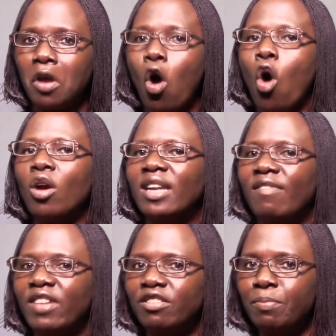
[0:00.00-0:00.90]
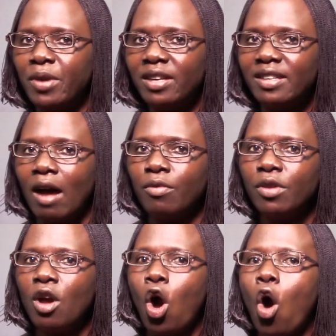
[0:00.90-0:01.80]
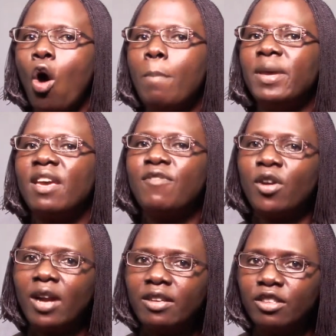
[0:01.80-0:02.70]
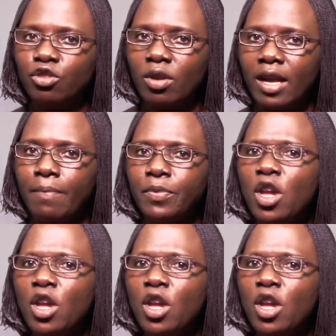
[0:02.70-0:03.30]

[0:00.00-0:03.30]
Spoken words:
or nervous breakdown or behavioral disorder,